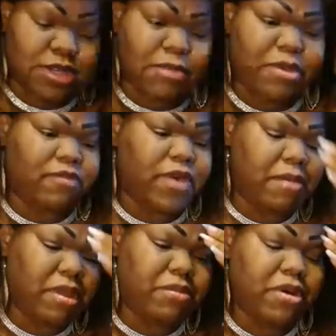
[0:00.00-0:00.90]
This could be a
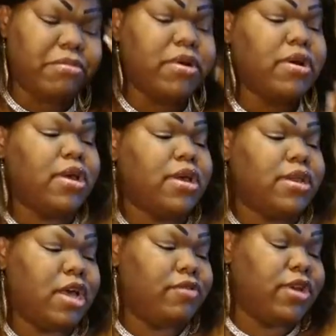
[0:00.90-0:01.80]
family member,
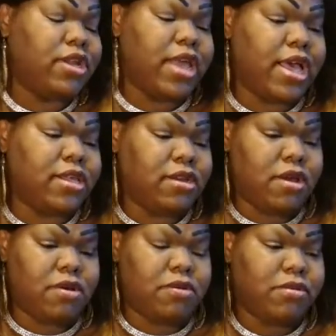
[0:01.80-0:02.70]
definitely, that, you
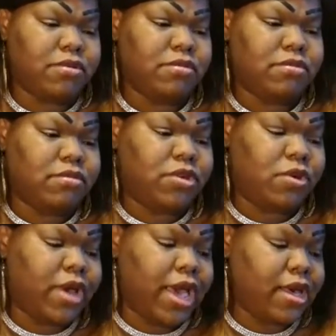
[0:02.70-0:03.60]
know,
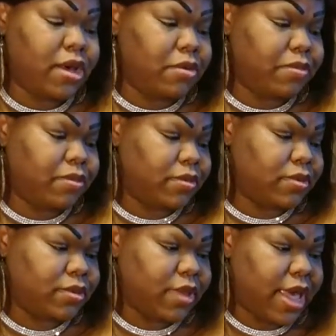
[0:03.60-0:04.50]
you can't help.
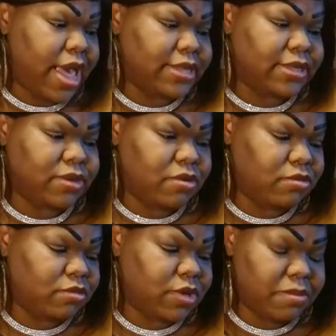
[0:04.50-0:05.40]
They ask us
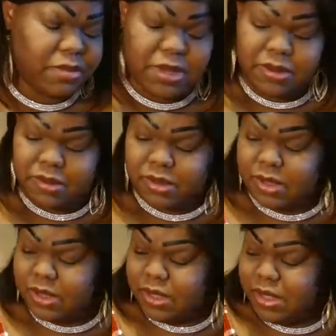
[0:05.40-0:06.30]
on something.
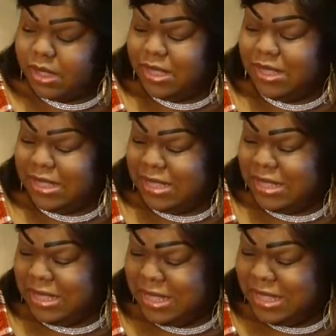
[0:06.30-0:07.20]

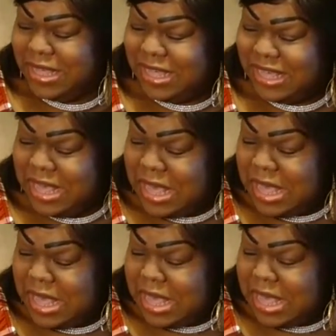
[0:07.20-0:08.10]
And
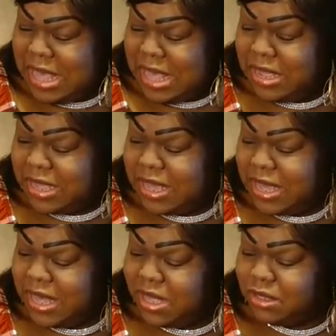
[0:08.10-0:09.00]

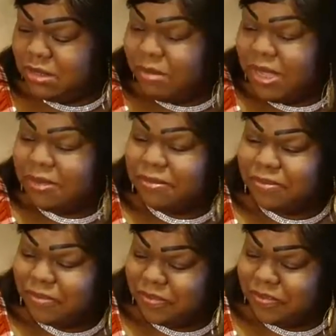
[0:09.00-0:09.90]
it kills
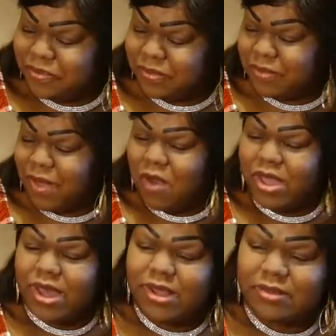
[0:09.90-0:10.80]
me. Oh,
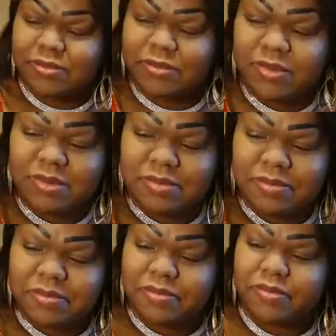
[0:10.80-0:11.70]
yeah.
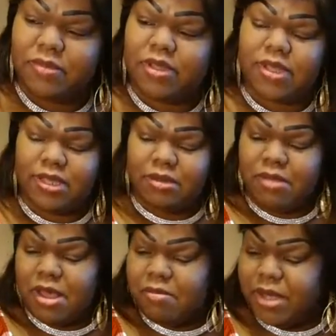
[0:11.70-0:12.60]
Let's get
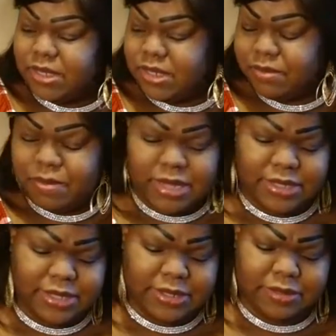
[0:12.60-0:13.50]
some love message,
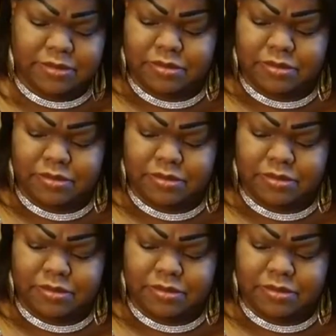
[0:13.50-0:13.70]
Pisces.